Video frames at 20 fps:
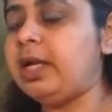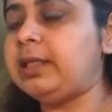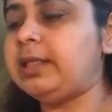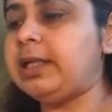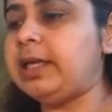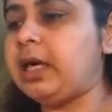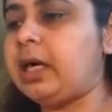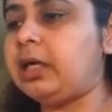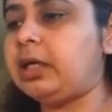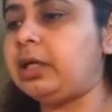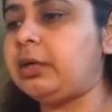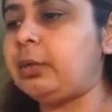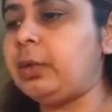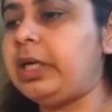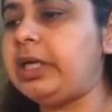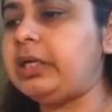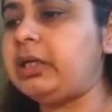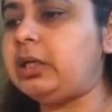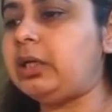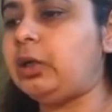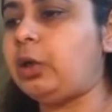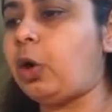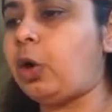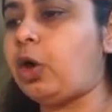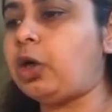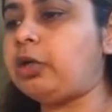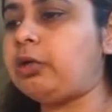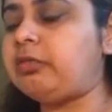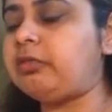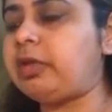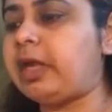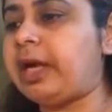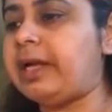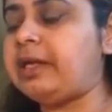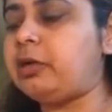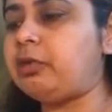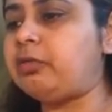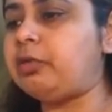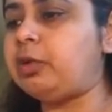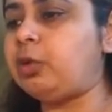They underwent a lot of
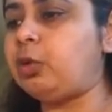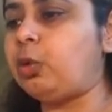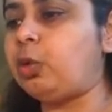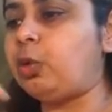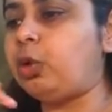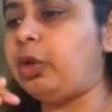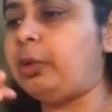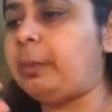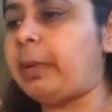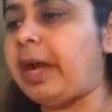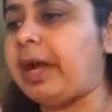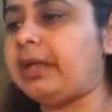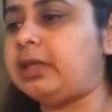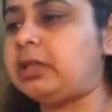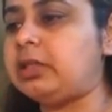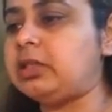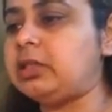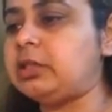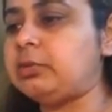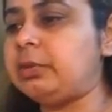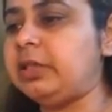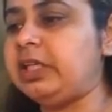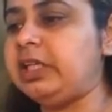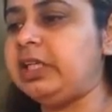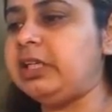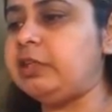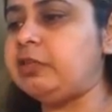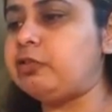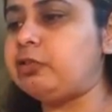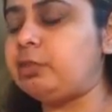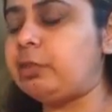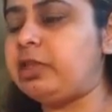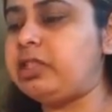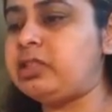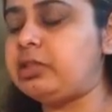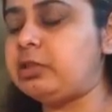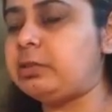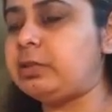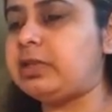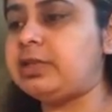dying of the old patterns, beliefs,
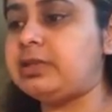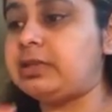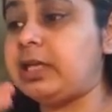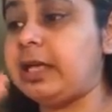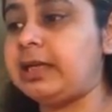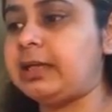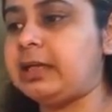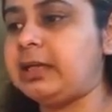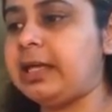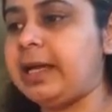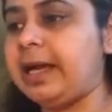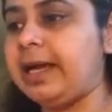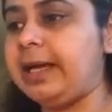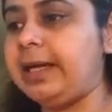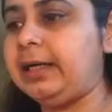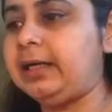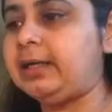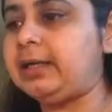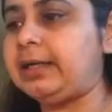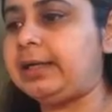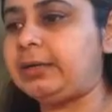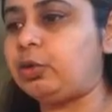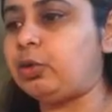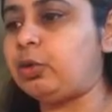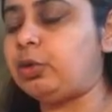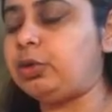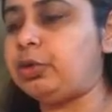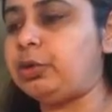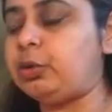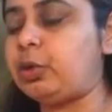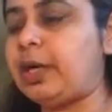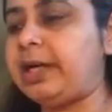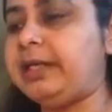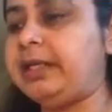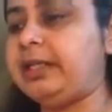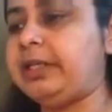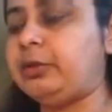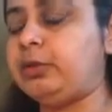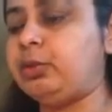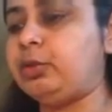principles that they held, that, oh, I
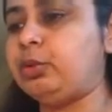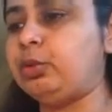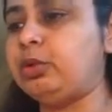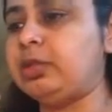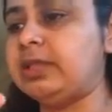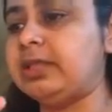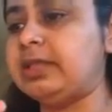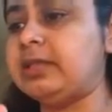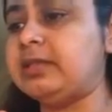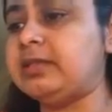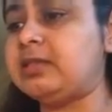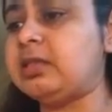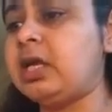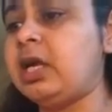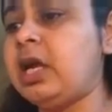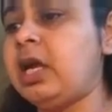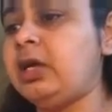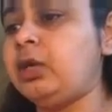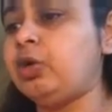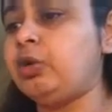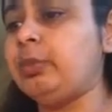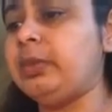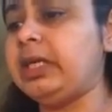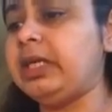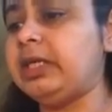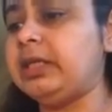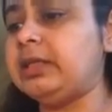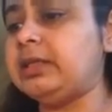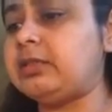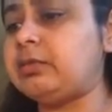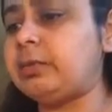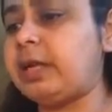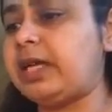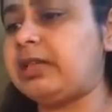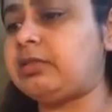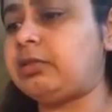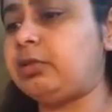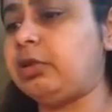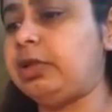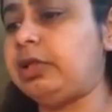need to do this to be this
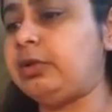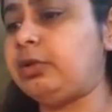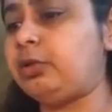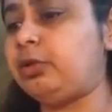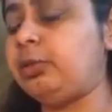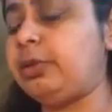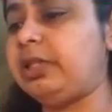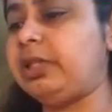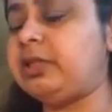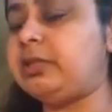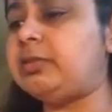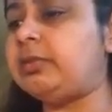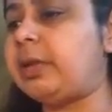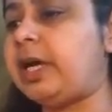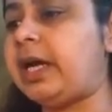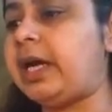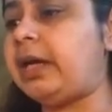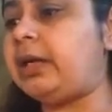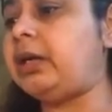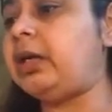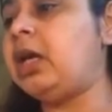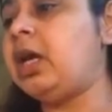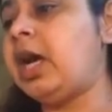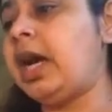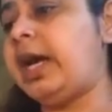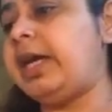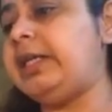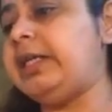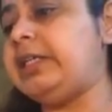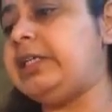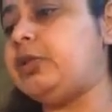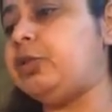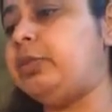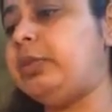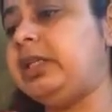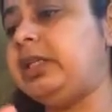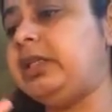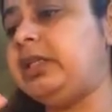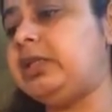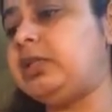masculine, to be this man, I need to
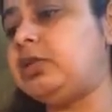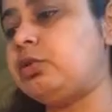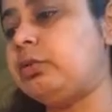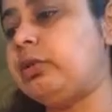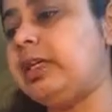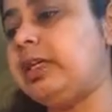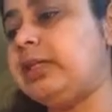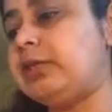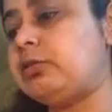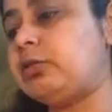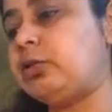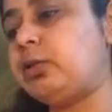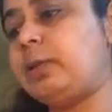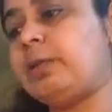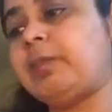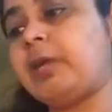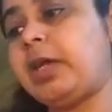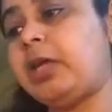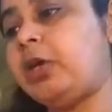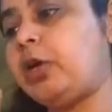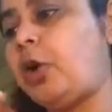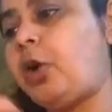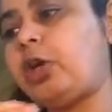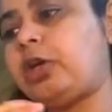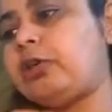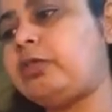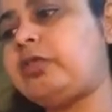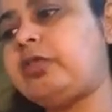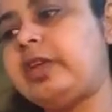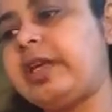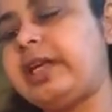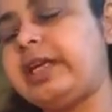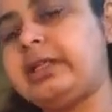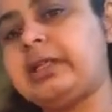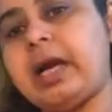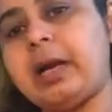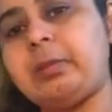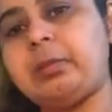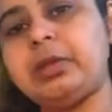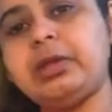be this way. So a lot of
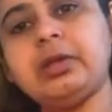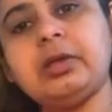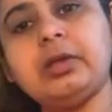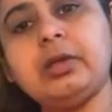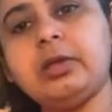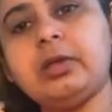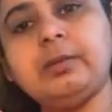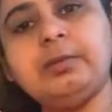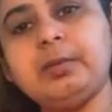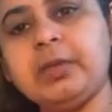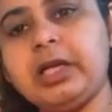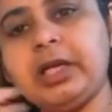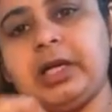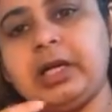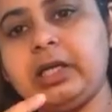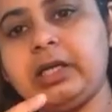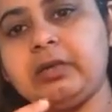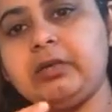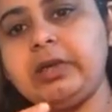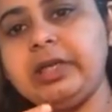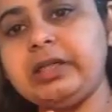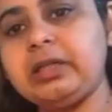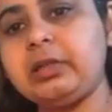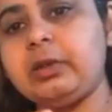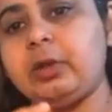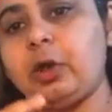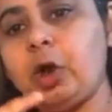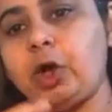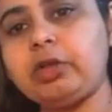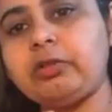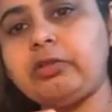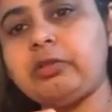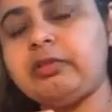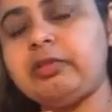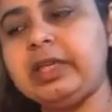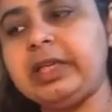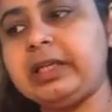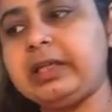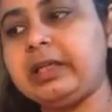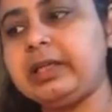death happened. They underwent a lot of
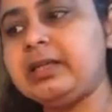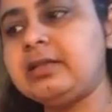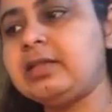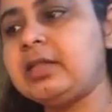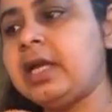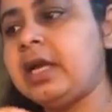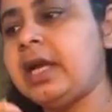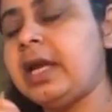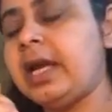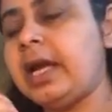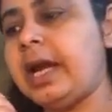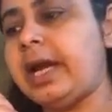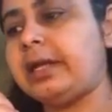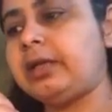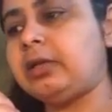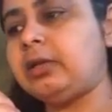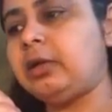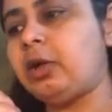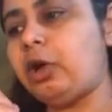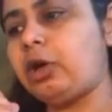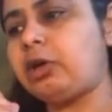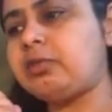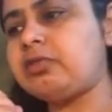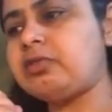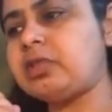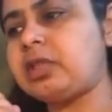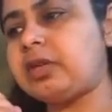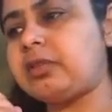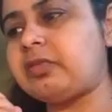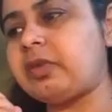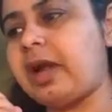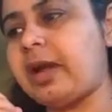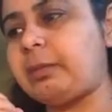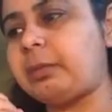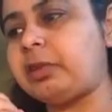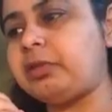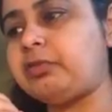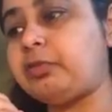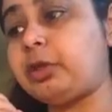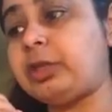awakenings, and a lot of stuff
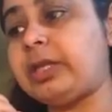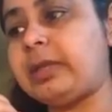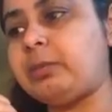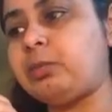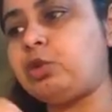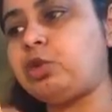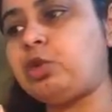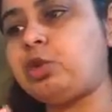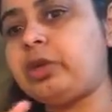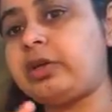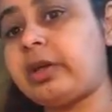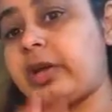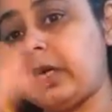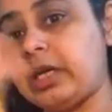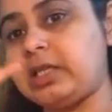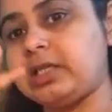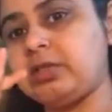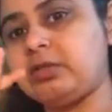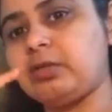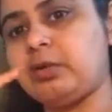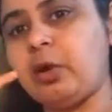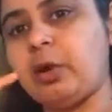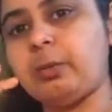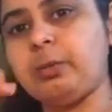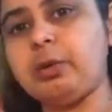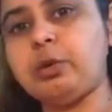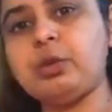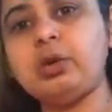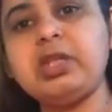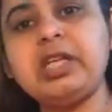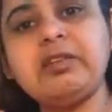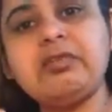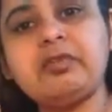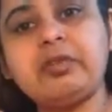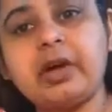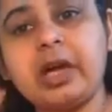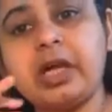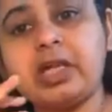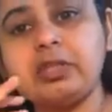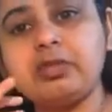happened for them to transform.
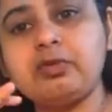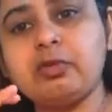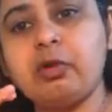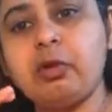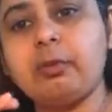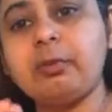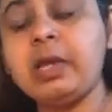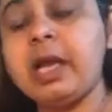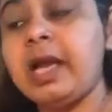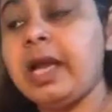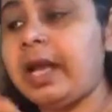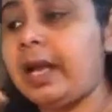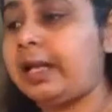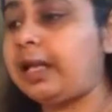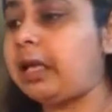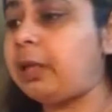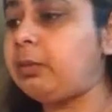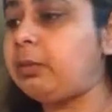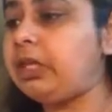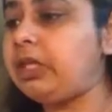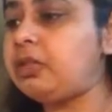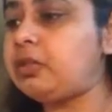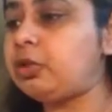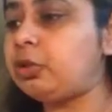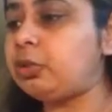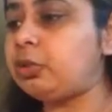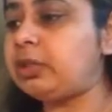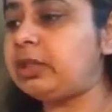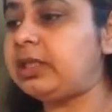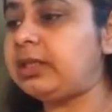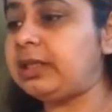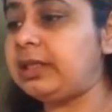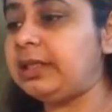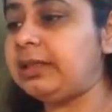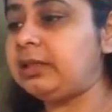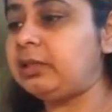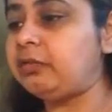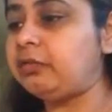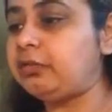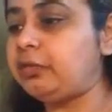They've transformed. And I'm being shown that
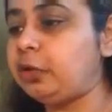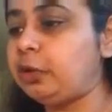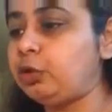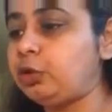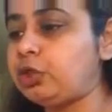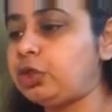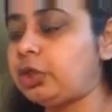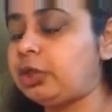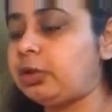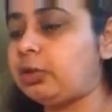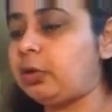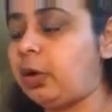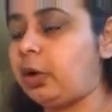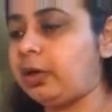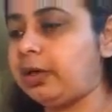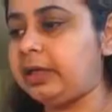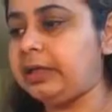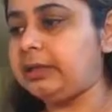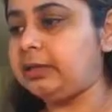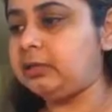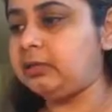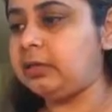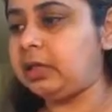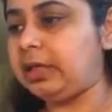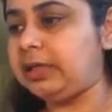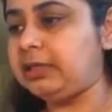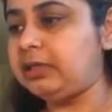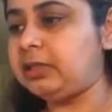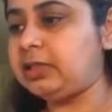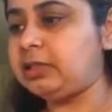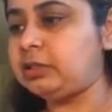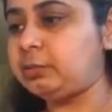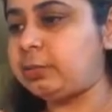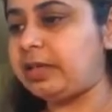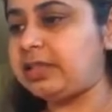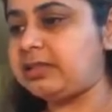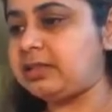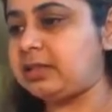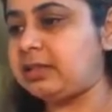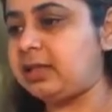in the future, or in this
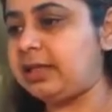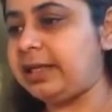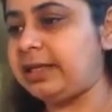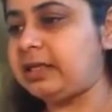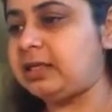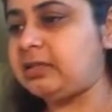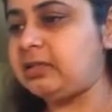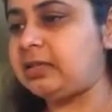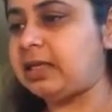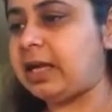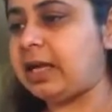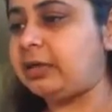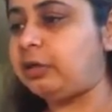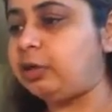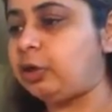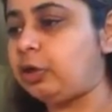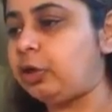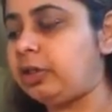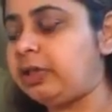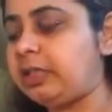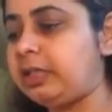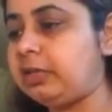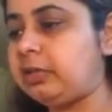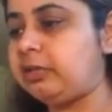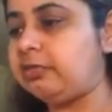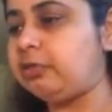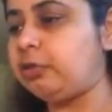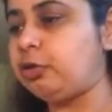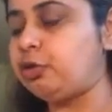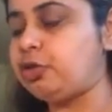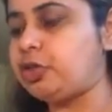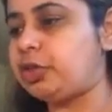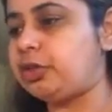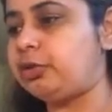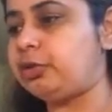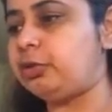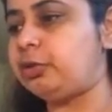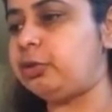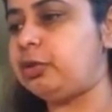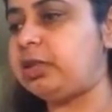present like scenario, or near
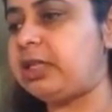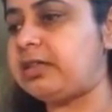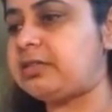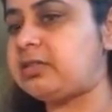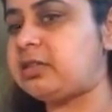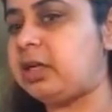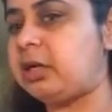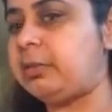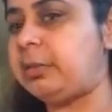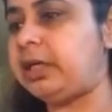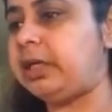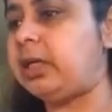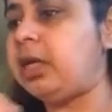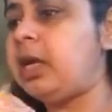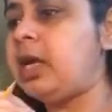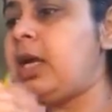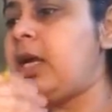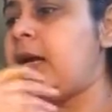future, that's coming,